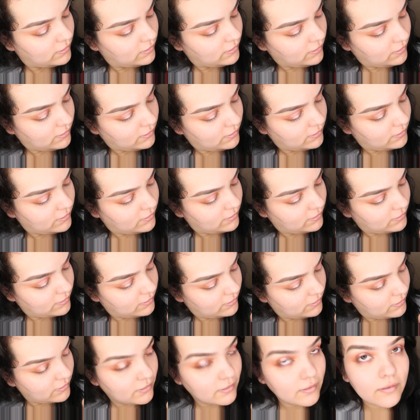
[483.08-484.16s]

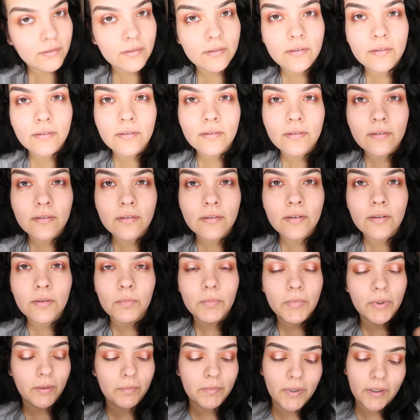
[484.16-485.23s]

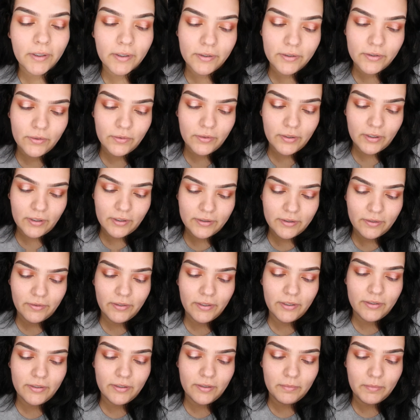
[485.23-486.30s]
But I'm not gonna do that because I
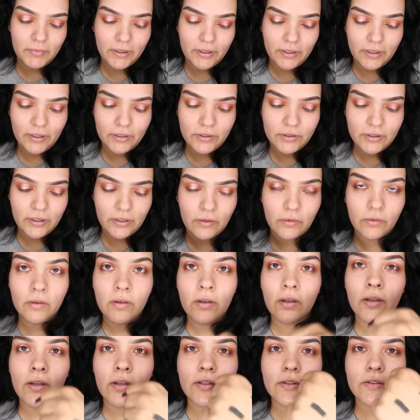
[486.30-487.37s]
already did my eyeshadow,
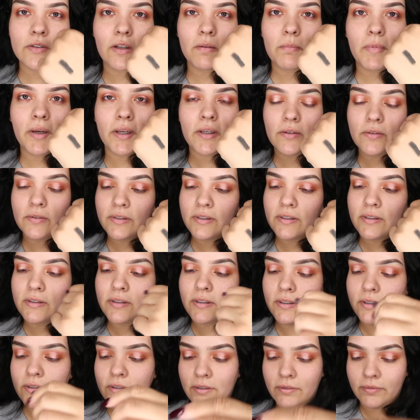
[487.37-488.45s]
so I might use this
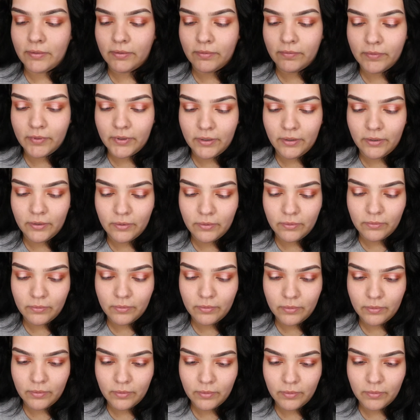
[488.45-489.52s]
in a different video.
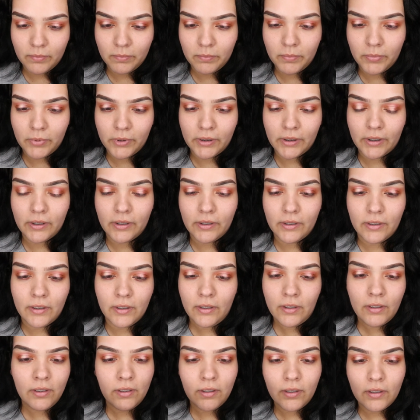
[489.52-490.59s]
But
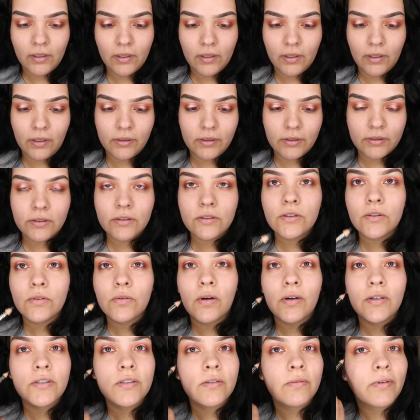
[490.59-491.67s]
this is too
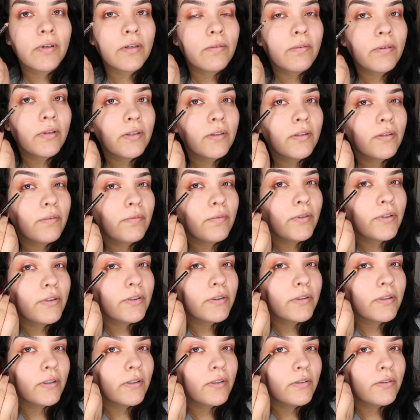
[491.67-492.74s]
hard to work with if you're
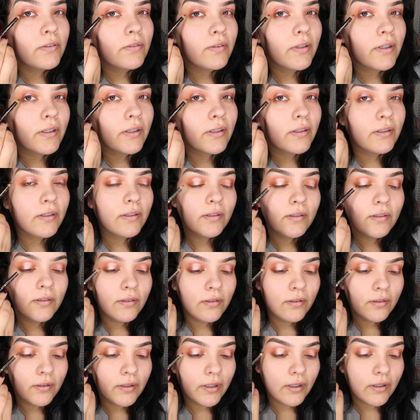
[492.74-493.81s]
just gonna do like a
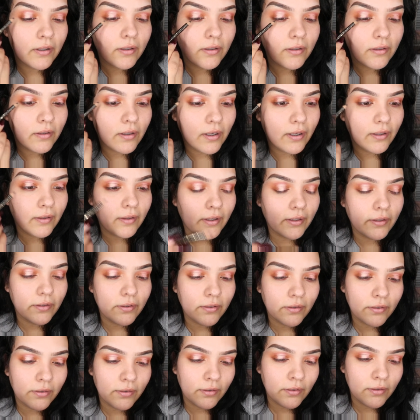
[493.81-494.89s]

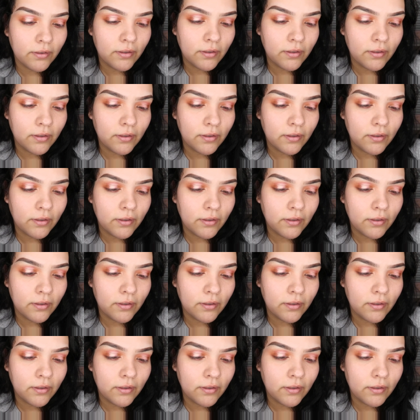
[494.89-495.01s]
eyeliner.